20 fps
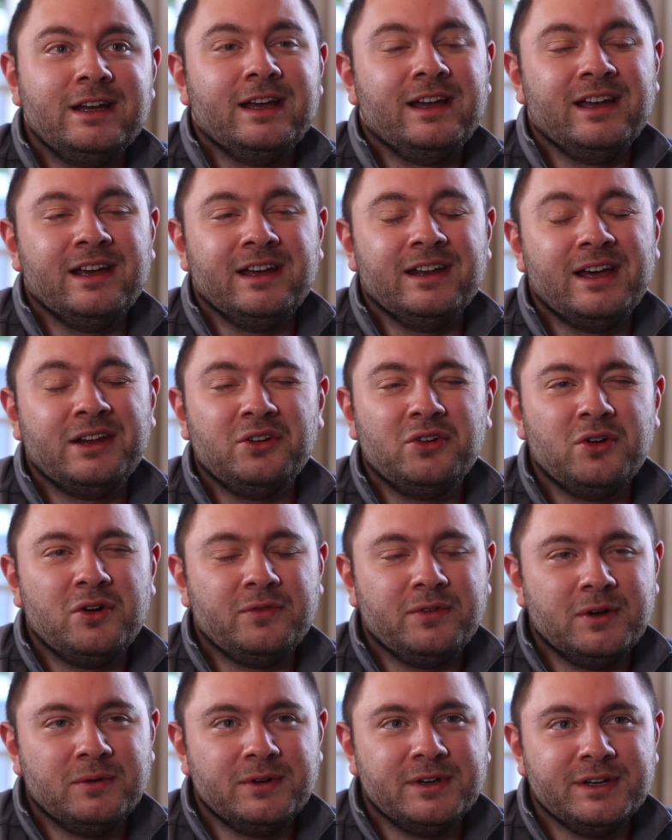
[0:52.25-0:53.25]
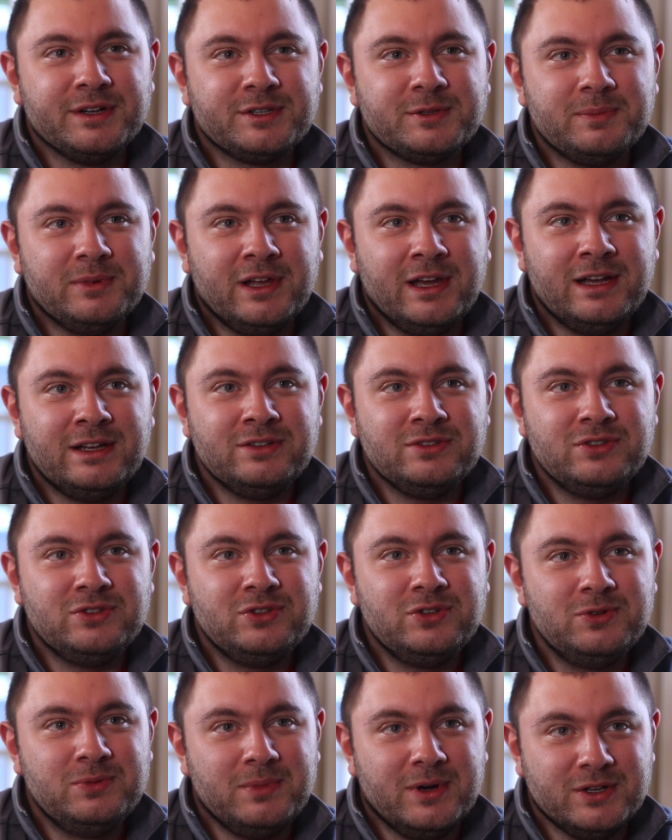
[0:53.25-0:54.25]
And I don't know if I want to explain
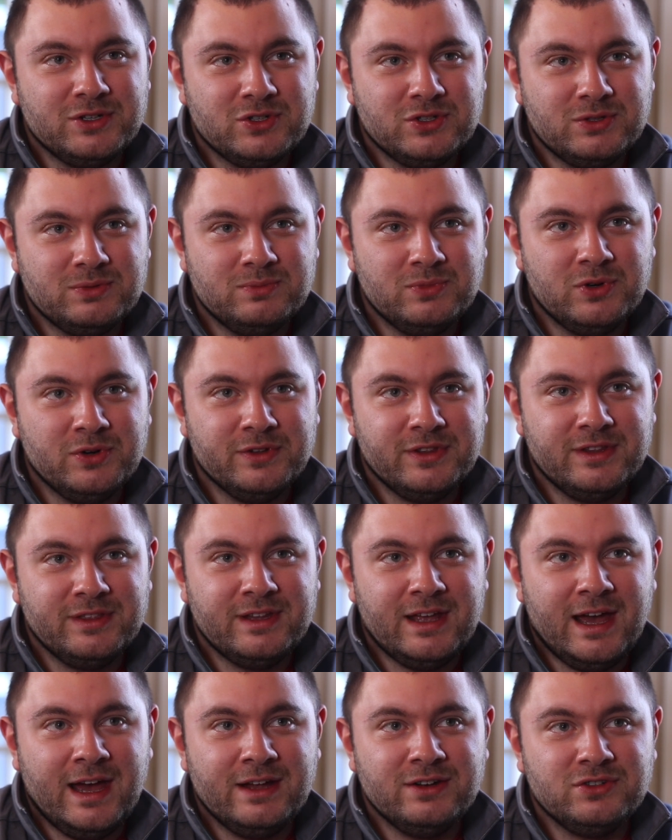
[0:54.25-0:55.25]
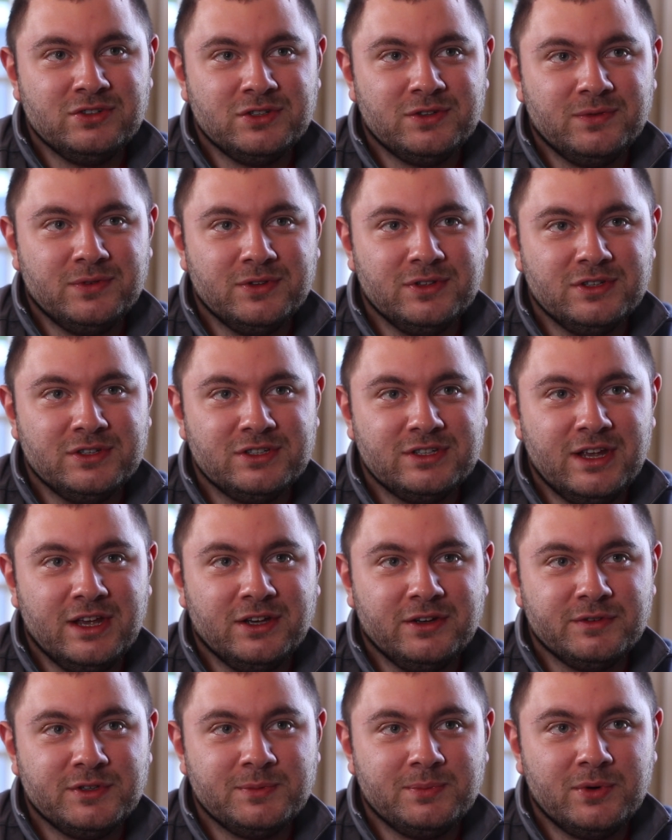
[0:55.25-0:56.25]
too much more than that, just for the sake
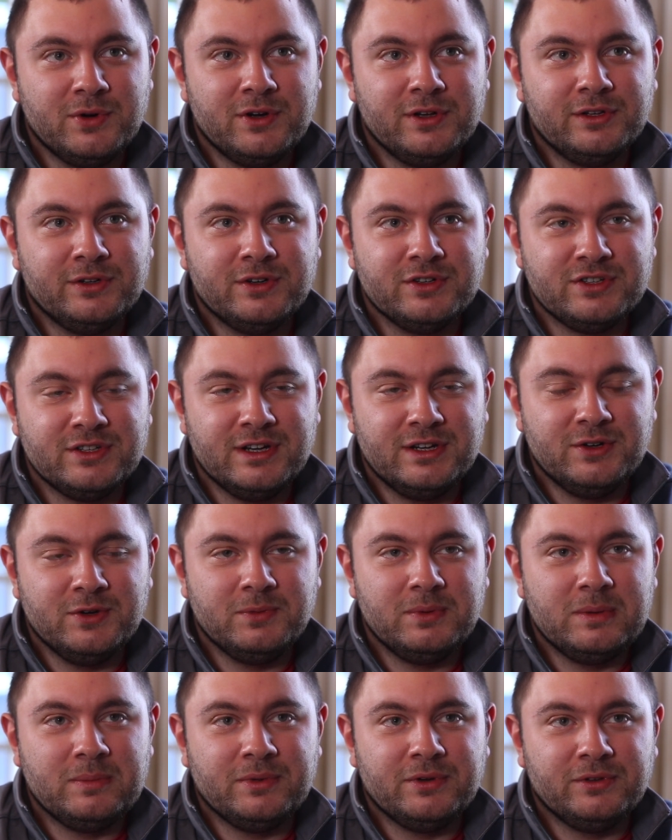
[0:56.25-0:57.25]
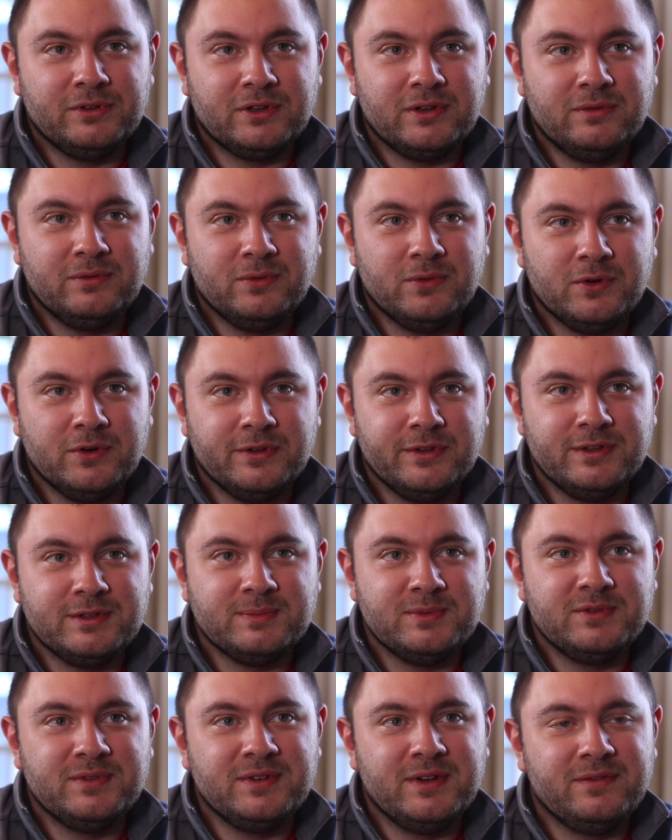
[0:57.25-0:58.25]
of spoilers, and I know people are looking forward to this
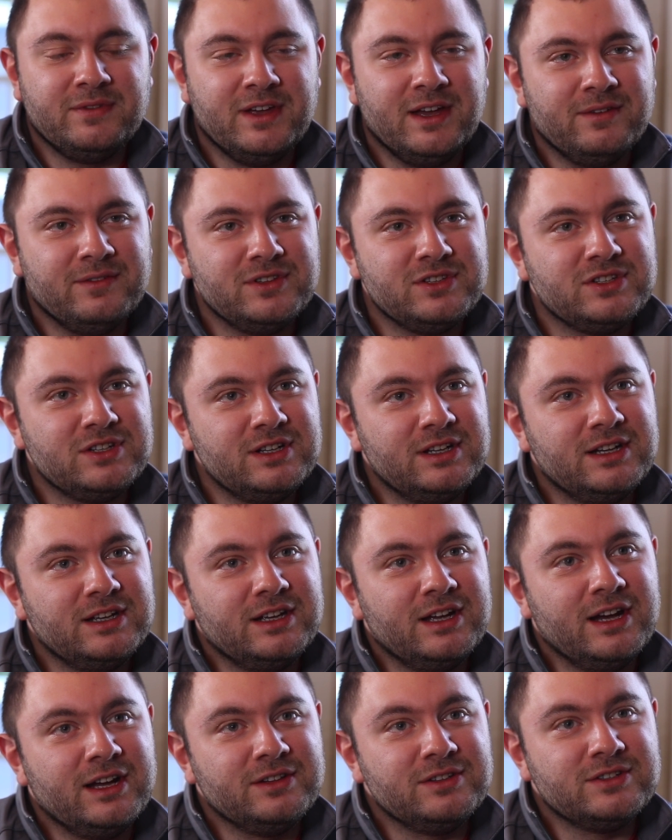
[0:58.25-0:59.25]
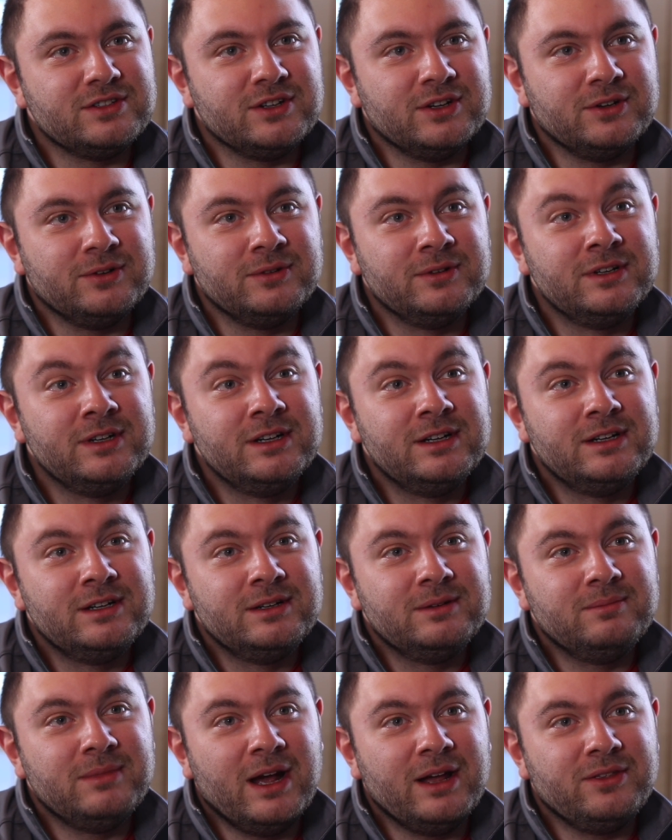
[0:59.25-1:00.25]
movie if they haven't seen it yet. So,
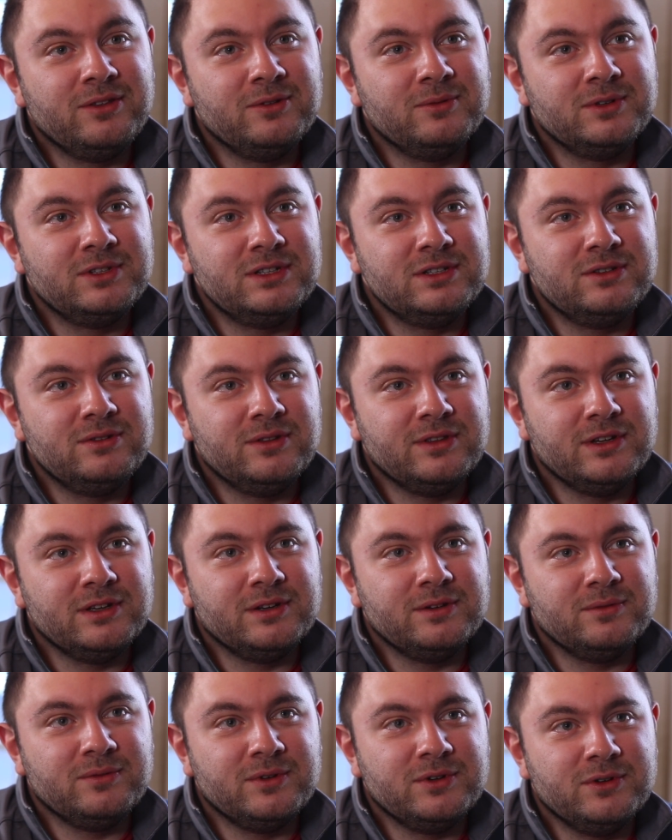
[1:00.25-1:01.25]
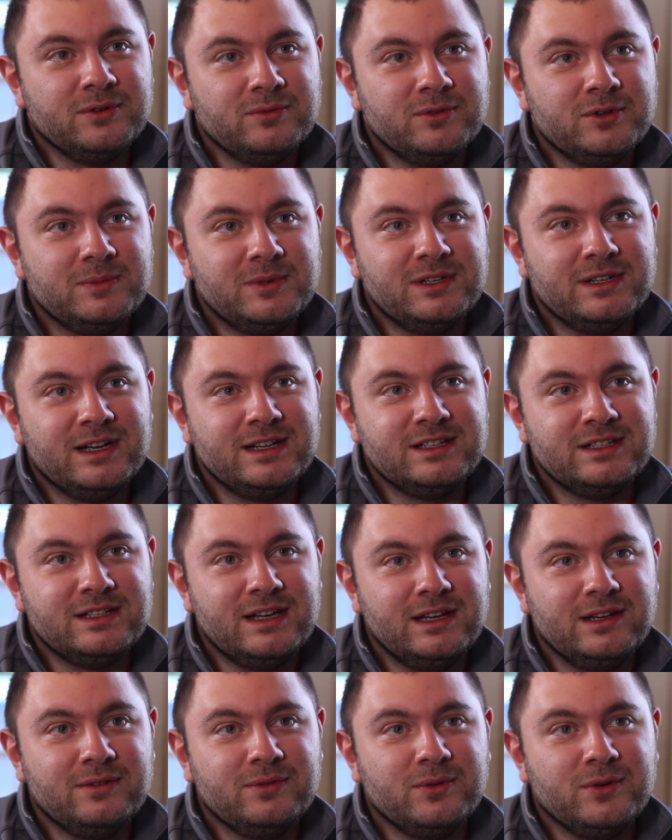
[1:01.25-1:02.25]
Matthew, what did you think of Wonder Woman
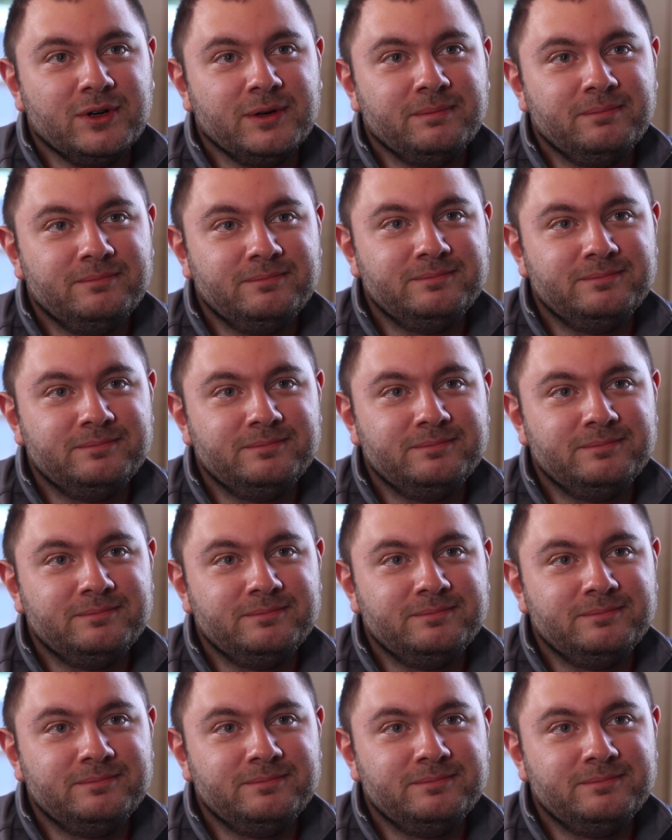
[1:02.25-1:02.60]
1984?